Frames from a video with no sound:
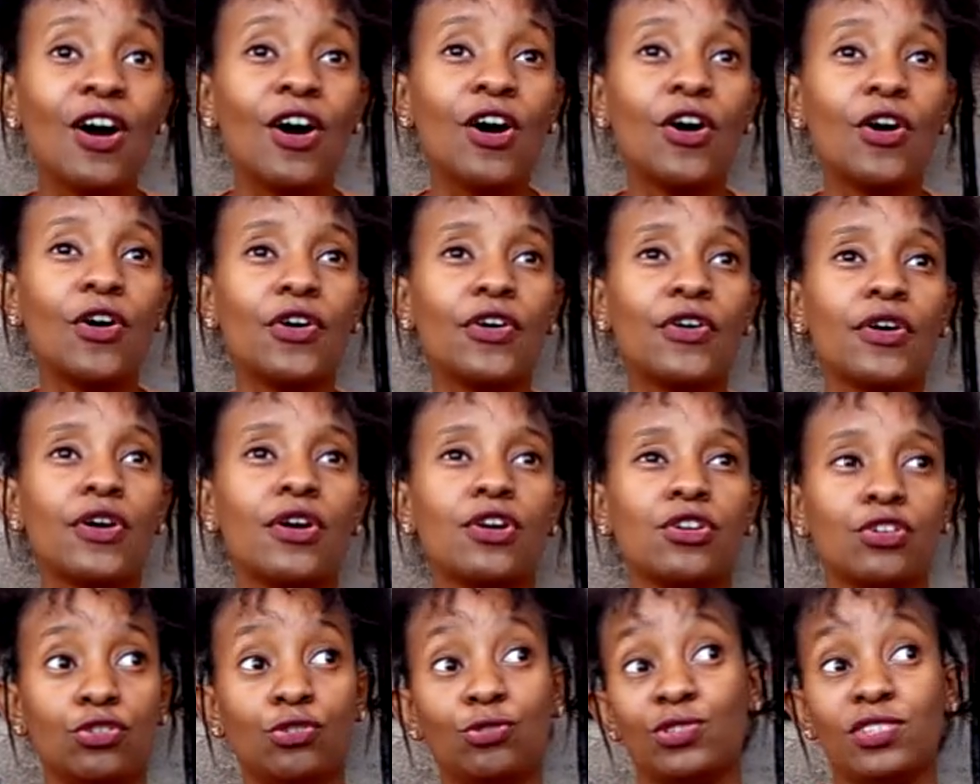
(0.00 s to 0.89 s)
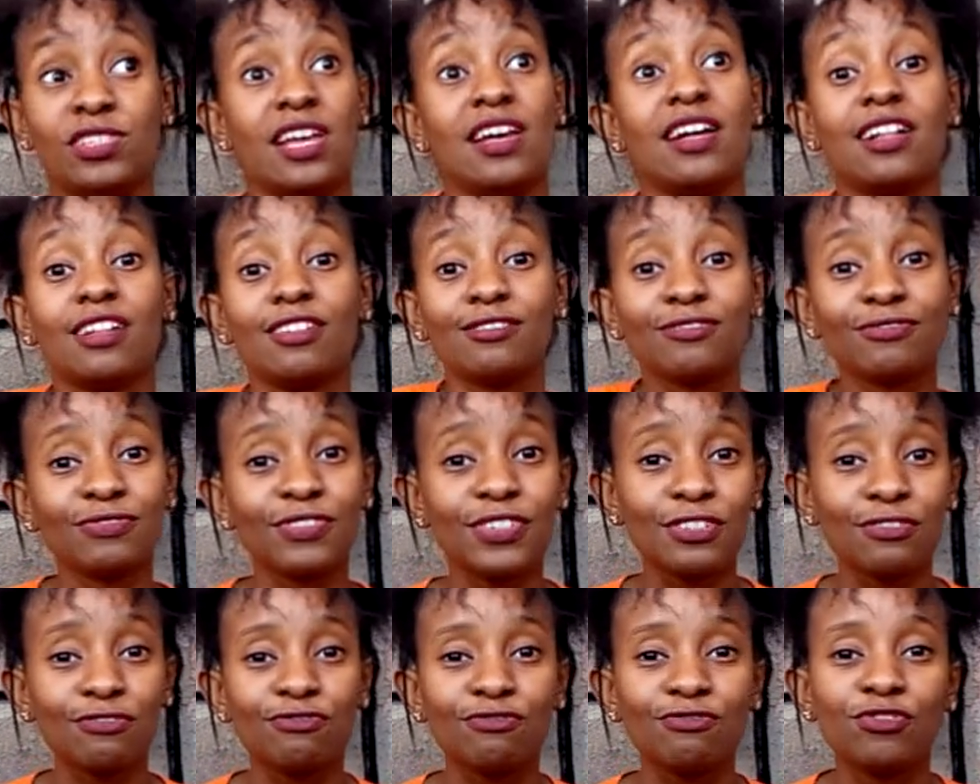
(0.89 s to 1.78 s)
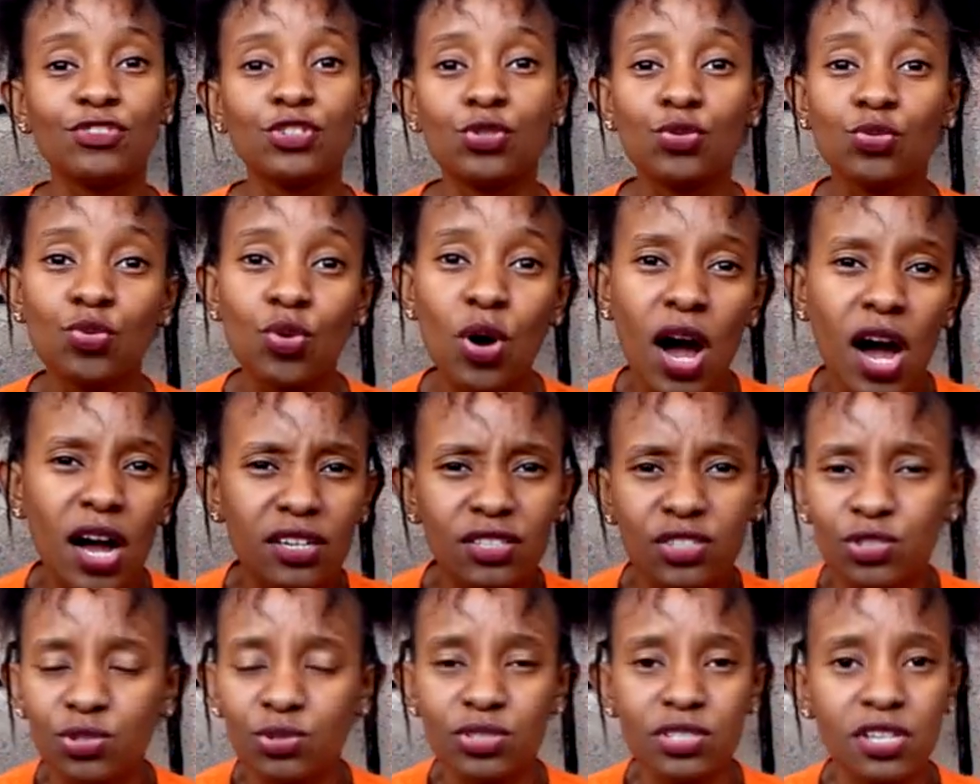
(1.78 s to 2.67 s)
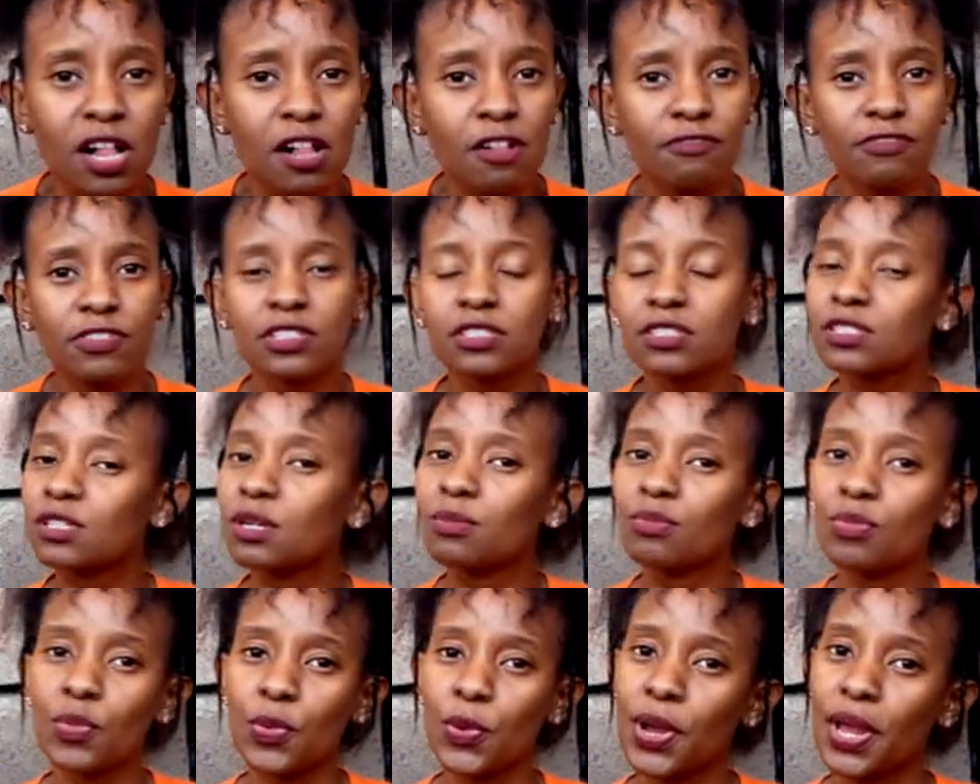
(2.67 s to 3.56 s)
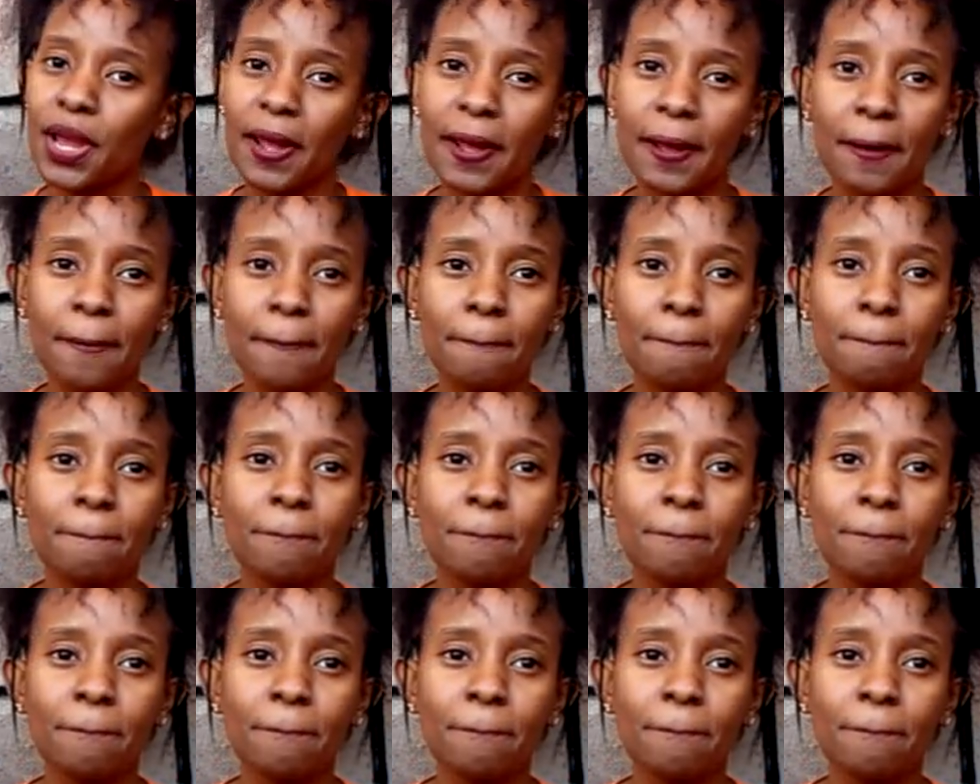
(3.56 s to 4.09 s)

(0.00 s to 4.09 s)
or yourself, if you hurt yourself in some way,